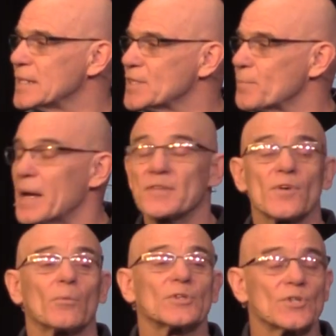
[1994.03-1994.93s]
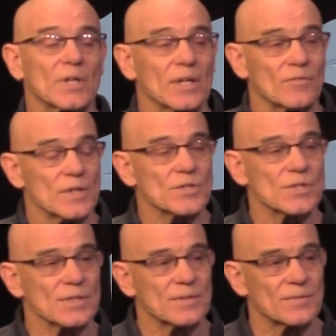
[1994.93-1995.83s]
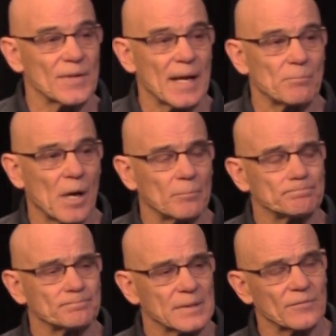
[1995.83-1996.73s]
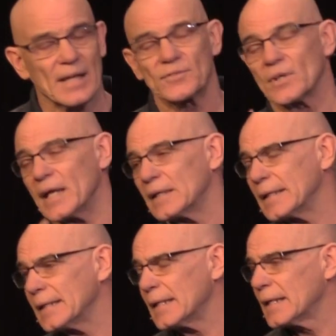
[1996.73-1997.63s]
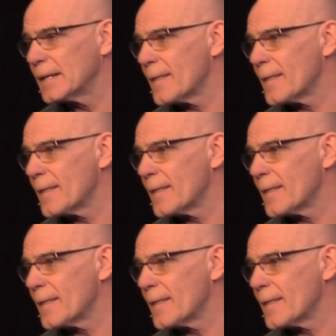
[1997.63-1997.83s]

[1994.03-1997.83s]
He said, Pastor, I want you to give this to that mom, give that to that lady.